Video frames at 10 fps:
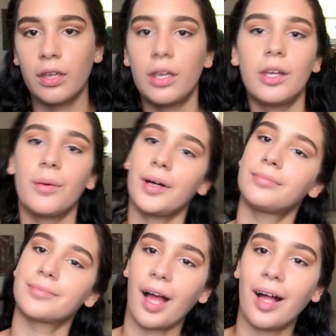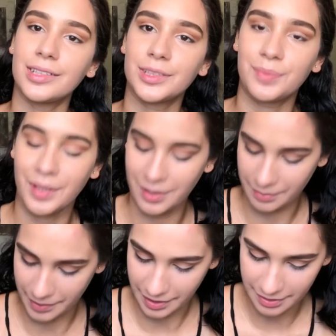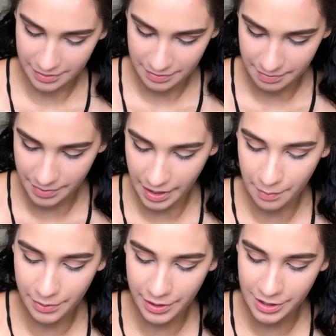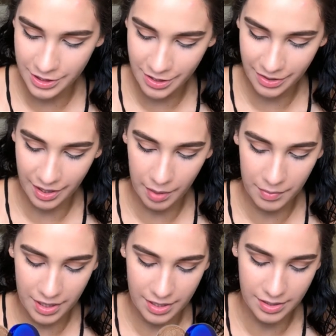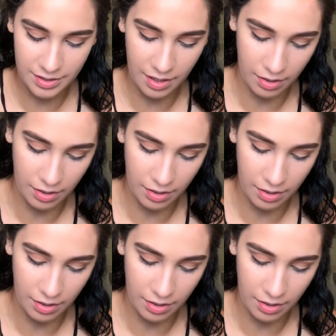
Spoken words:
you know what, I'll just put it up here, but I'm pretty sure the name is